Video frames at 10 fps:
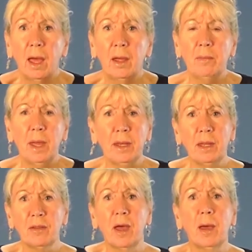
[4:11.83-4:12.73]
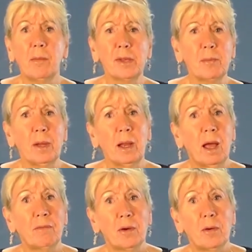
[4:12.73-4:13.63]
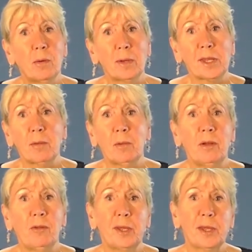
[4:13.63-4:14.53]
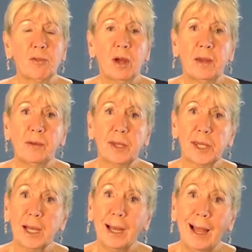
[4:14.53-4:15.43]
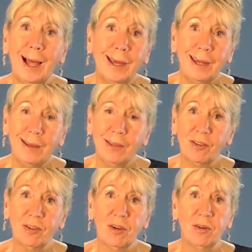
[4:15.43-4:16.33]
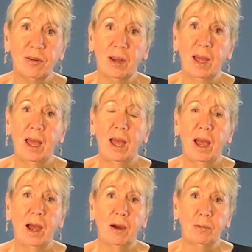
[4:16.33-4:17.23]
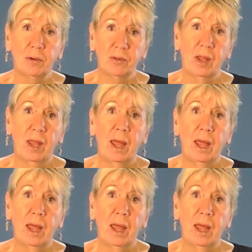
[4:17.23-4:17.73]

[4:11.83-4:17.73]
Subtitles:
And many times we'll have a horse that will just try to slide the tongue out,